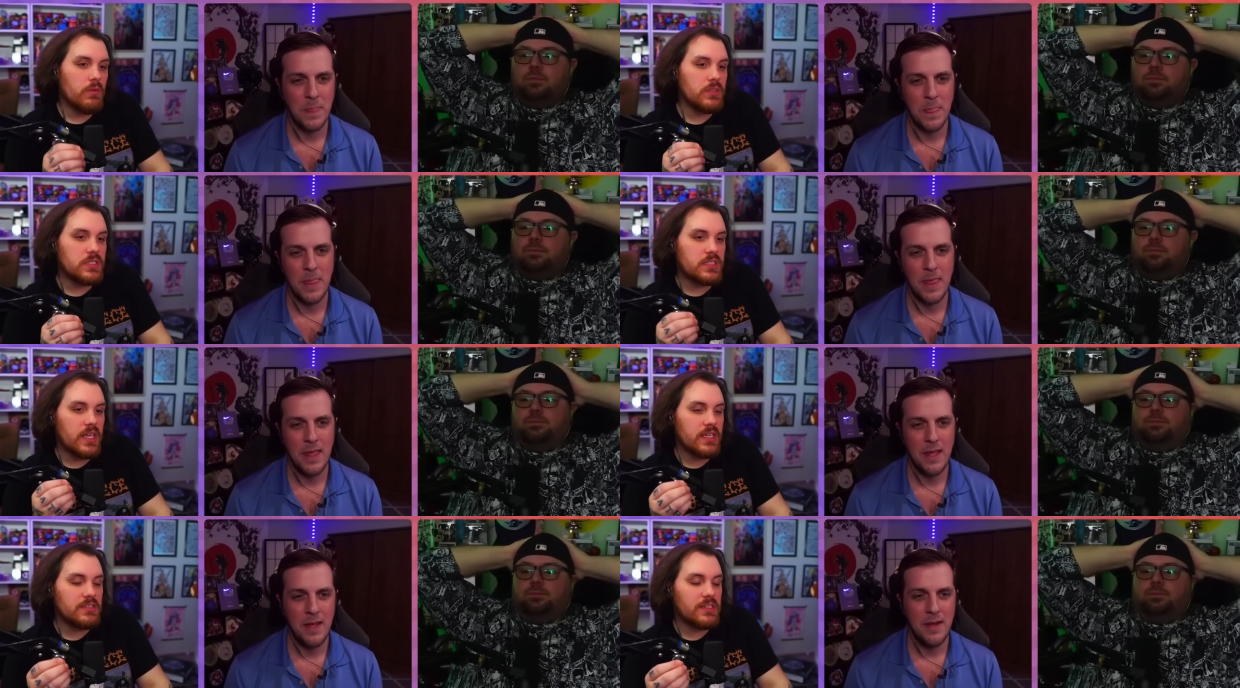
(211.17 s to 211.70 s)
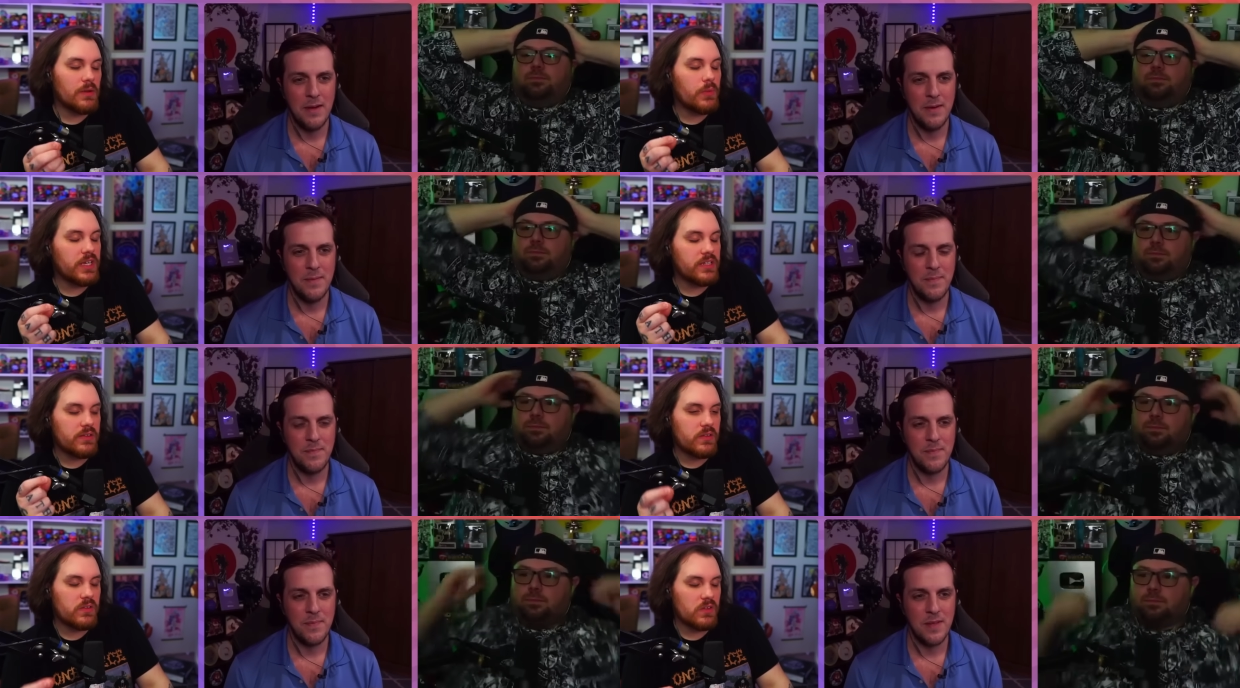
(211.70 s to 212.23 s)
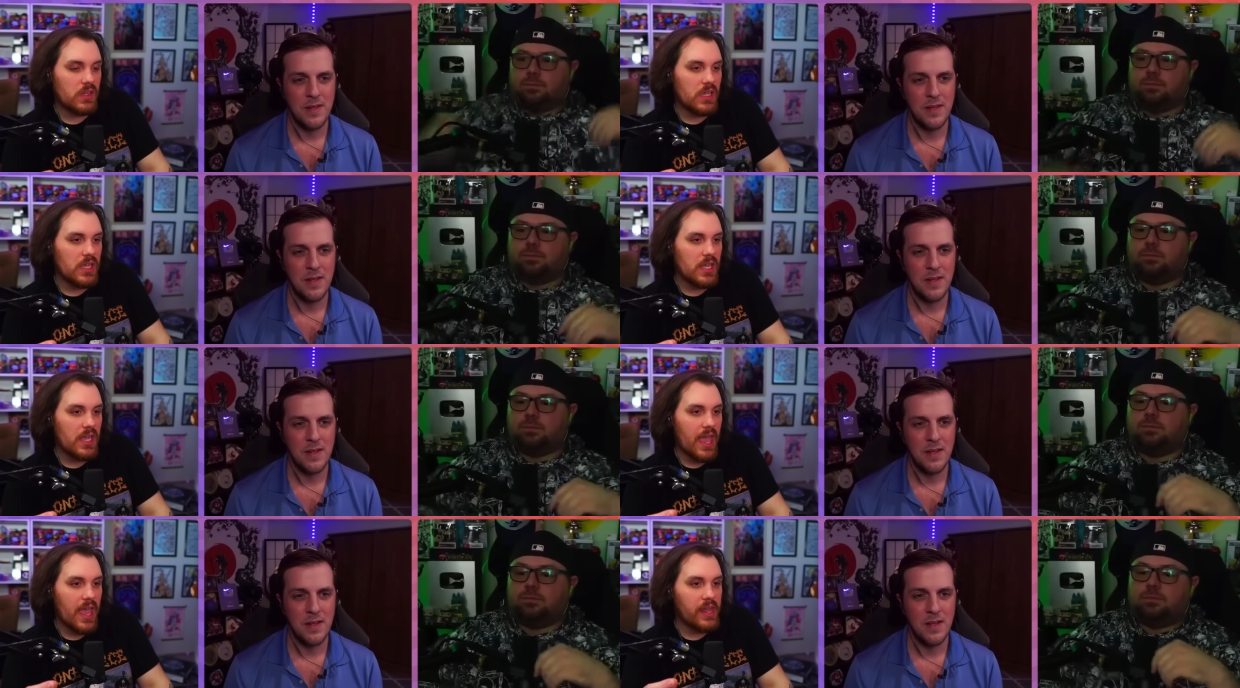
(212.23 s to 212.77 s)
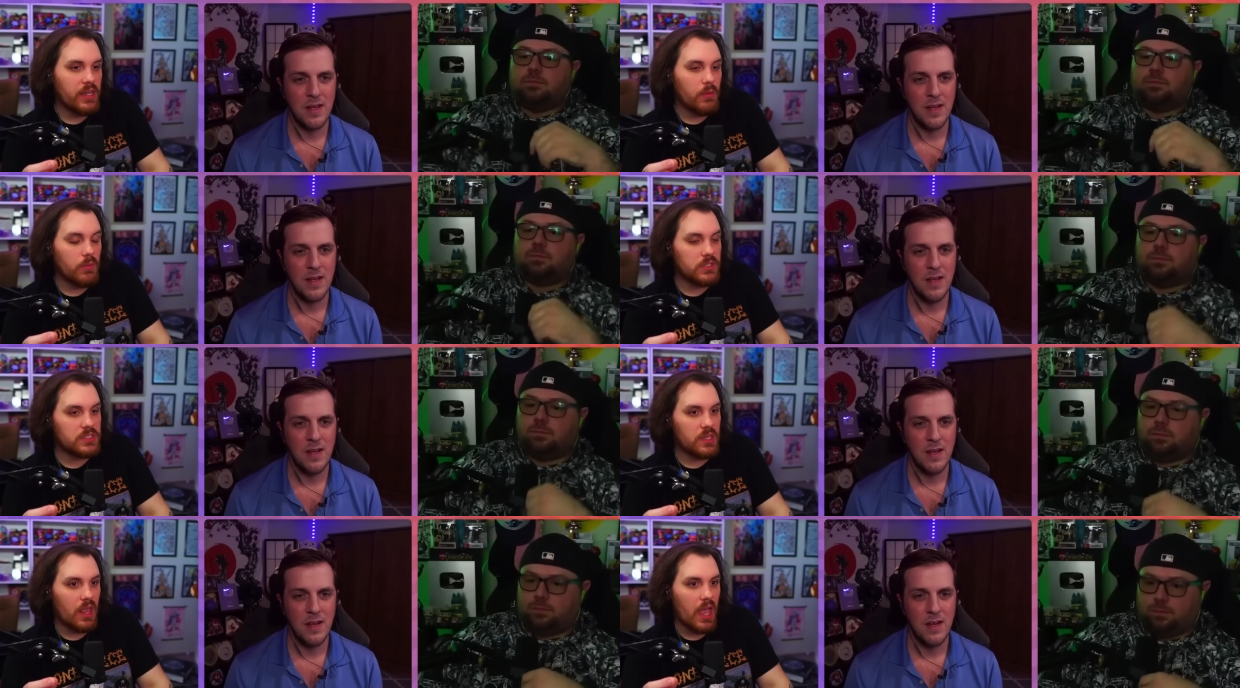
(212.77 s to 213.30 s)
Speaker 1: was things that we'd see, and it
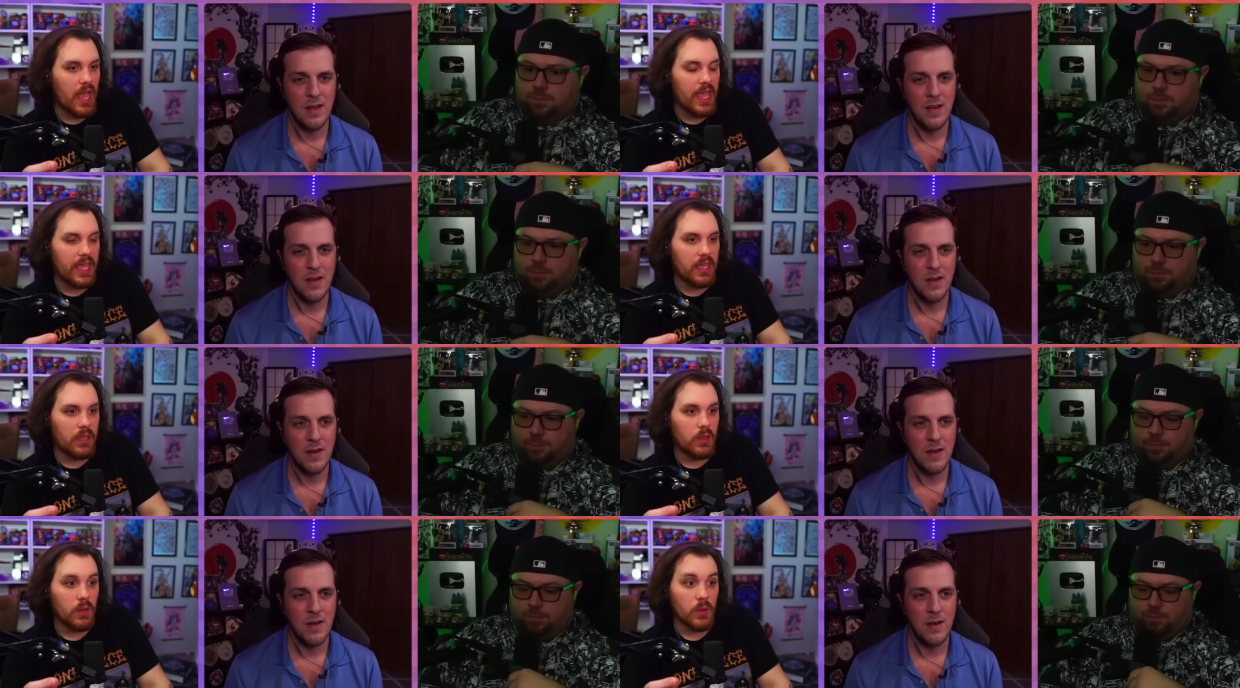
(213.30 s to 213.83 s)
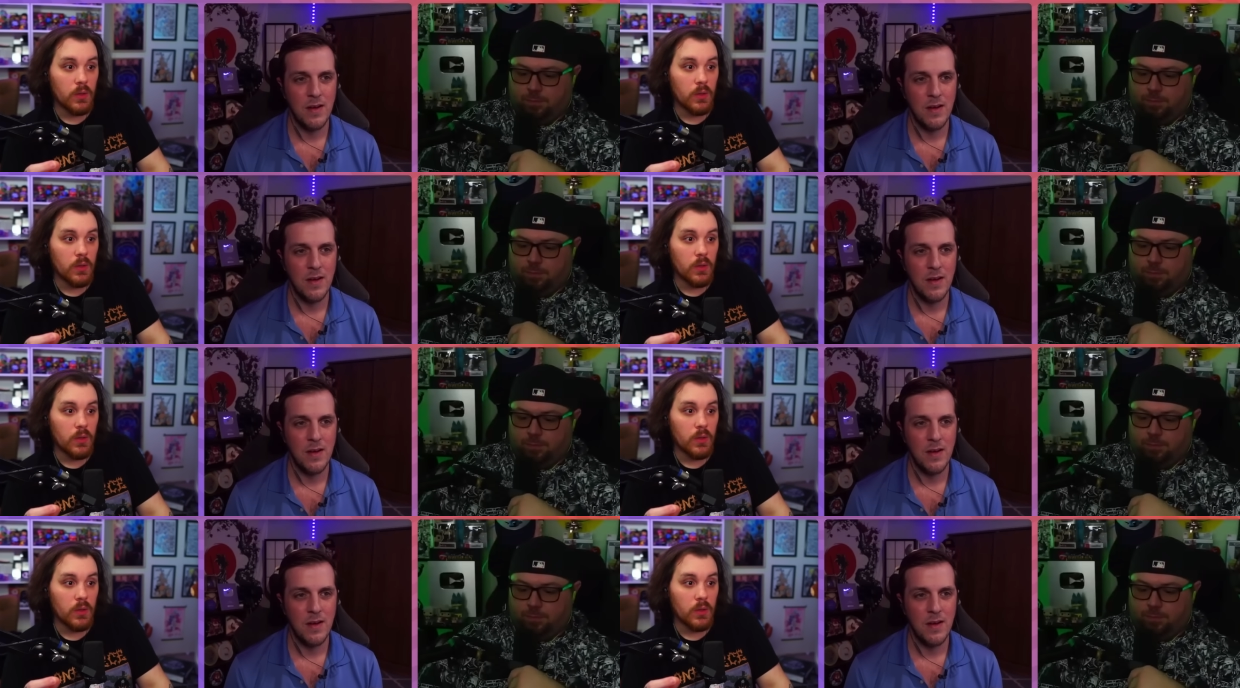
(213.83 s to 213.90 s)
was like,